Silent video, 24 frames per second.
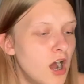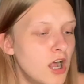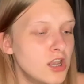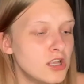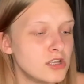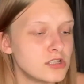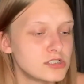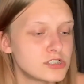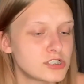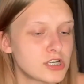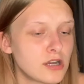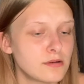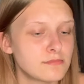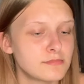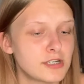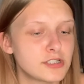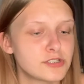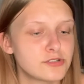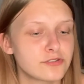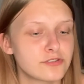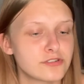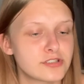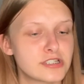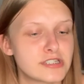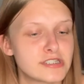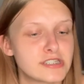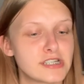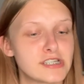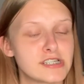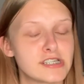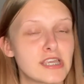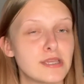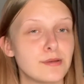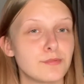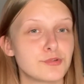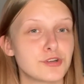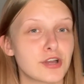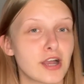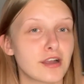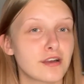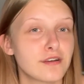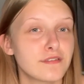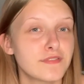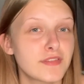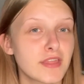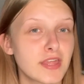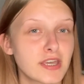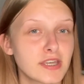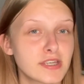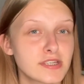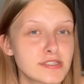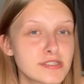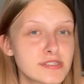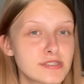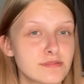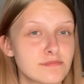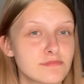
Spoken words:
A lot of time my doctor said to keep track of things,